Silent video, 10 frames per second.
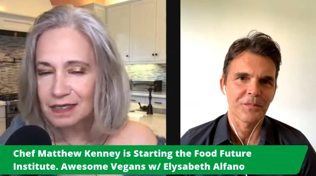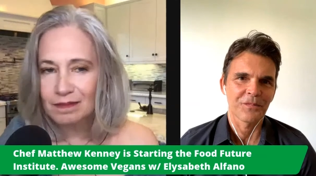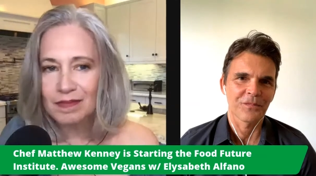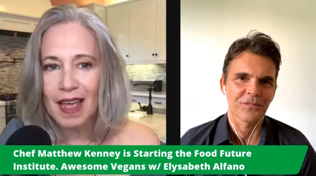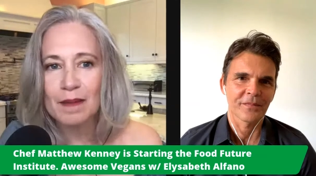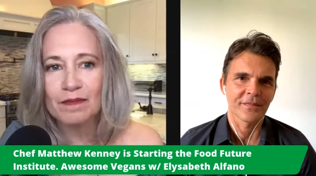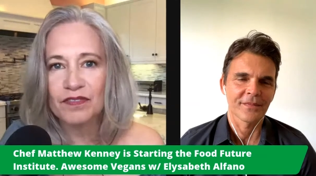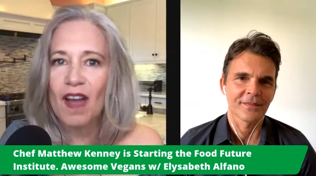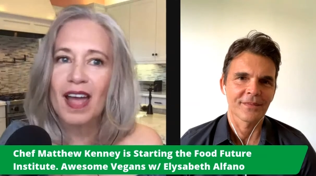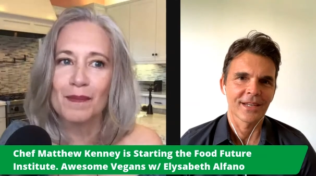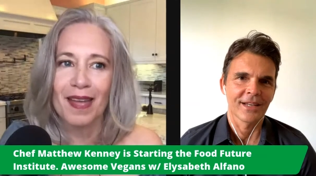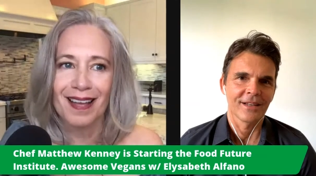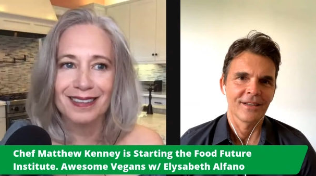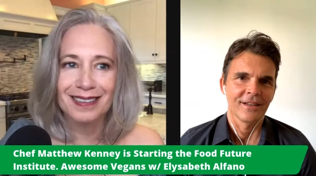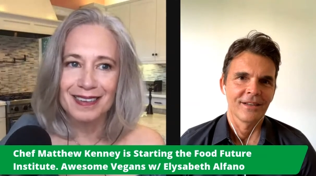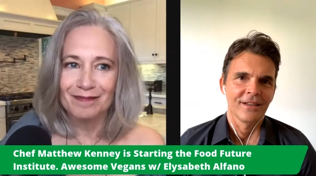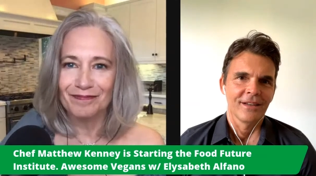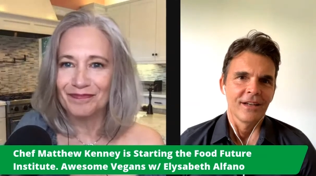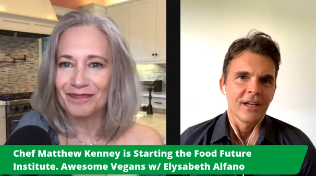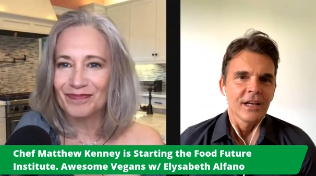Speaker 1: and and frying pans
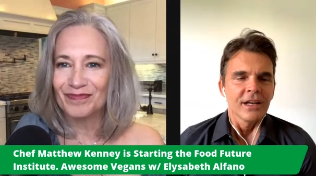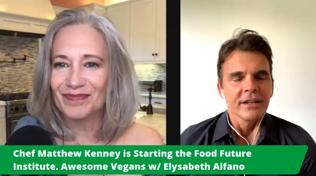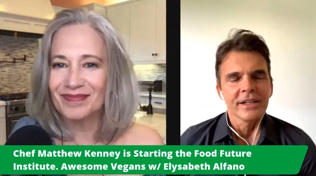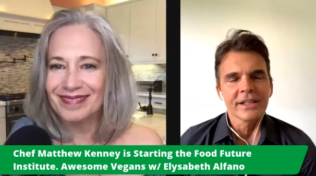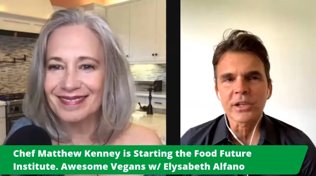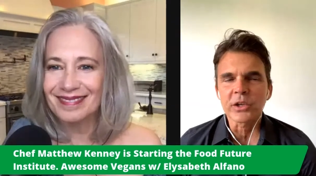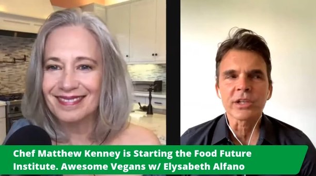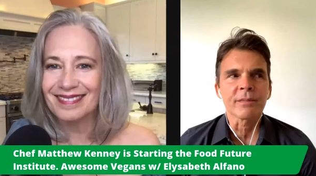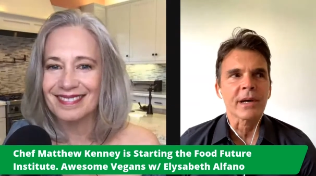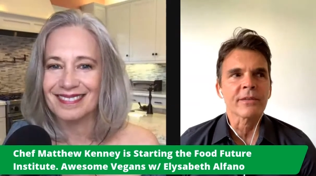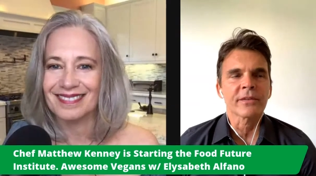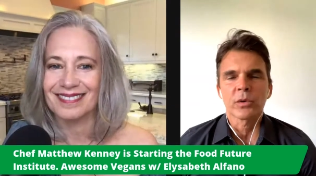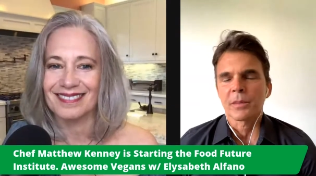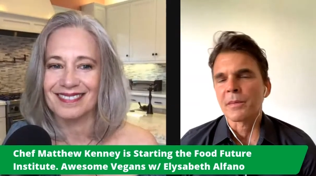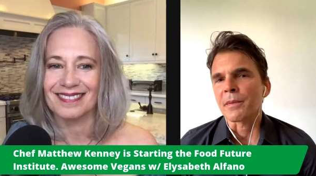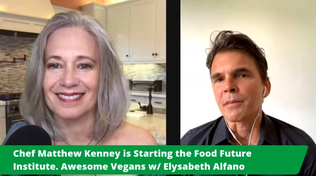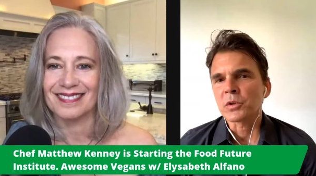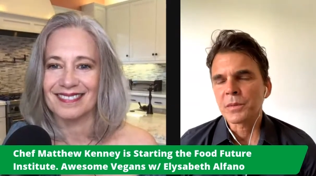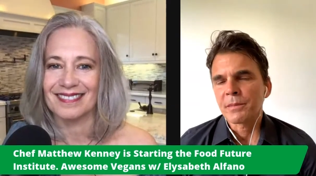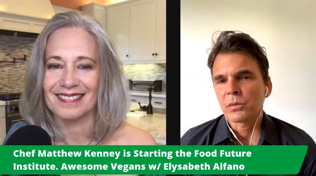
Speaker 2: it's a good amount of equipment, but
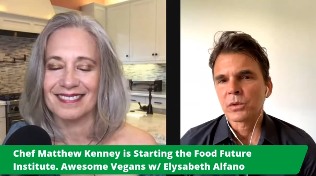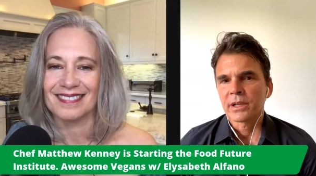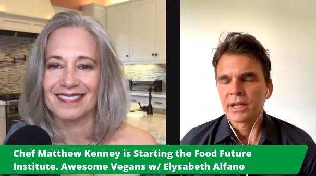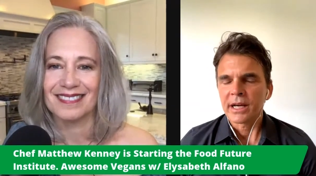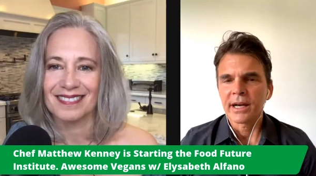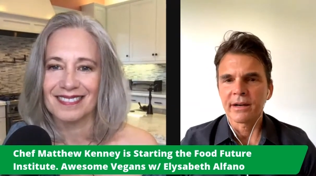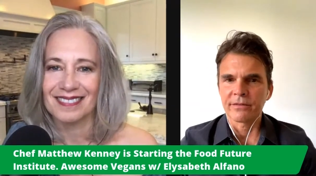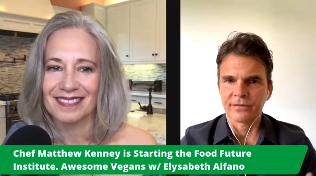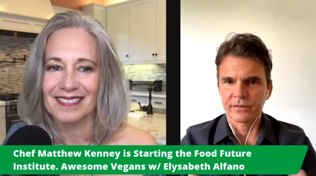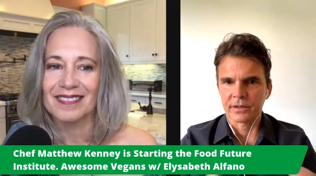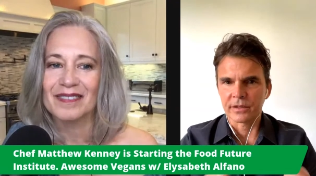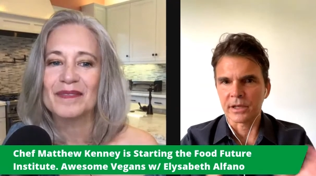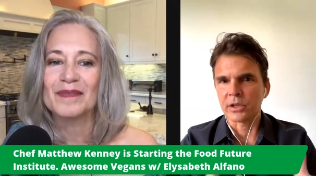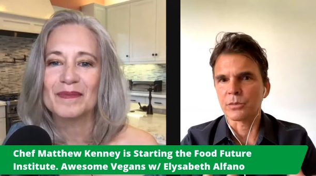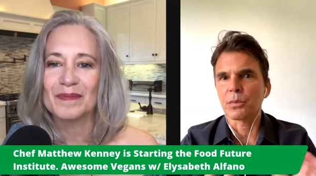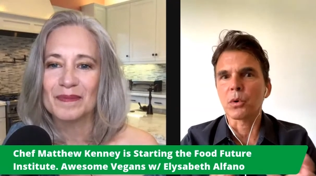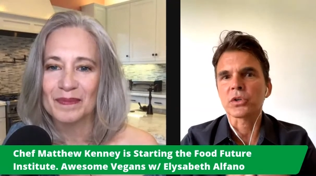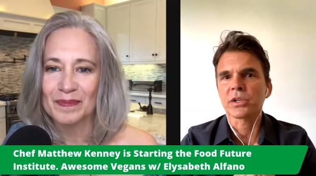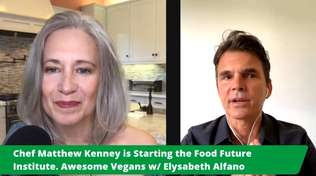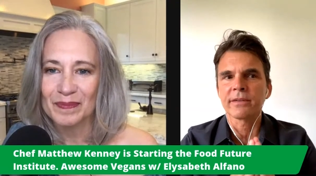most people have a good
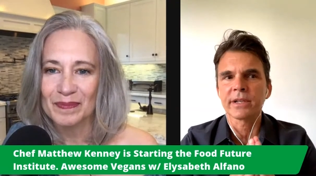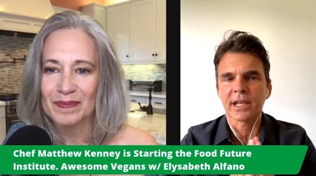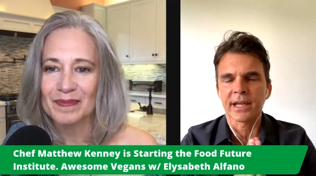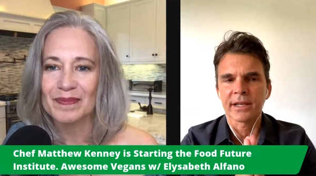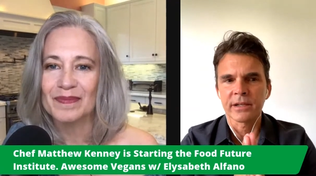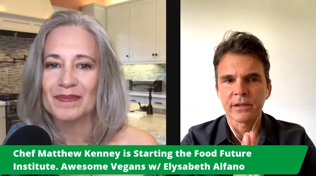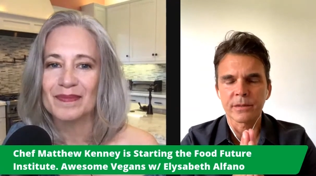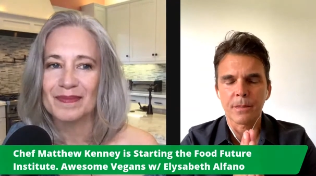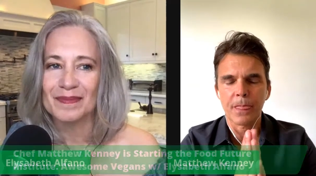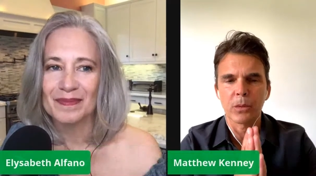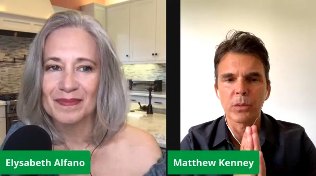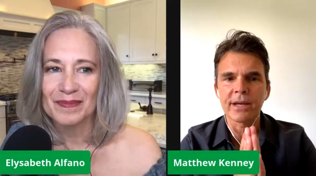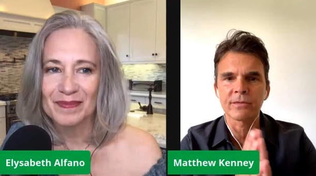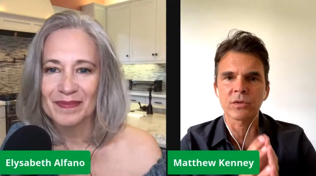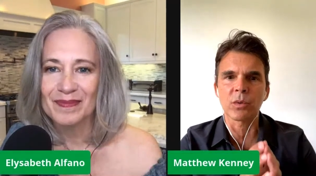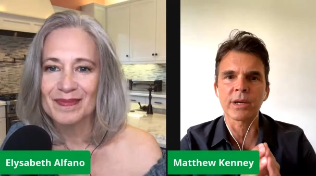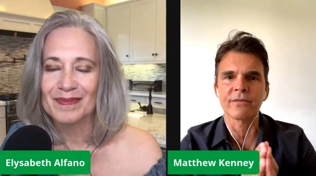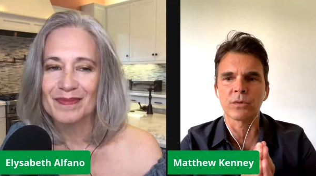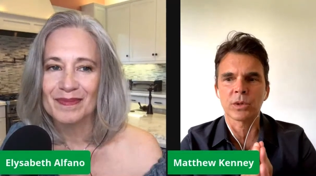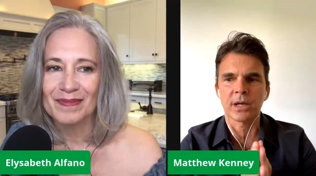portion of it. And we have
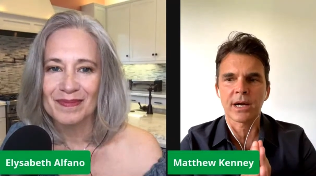24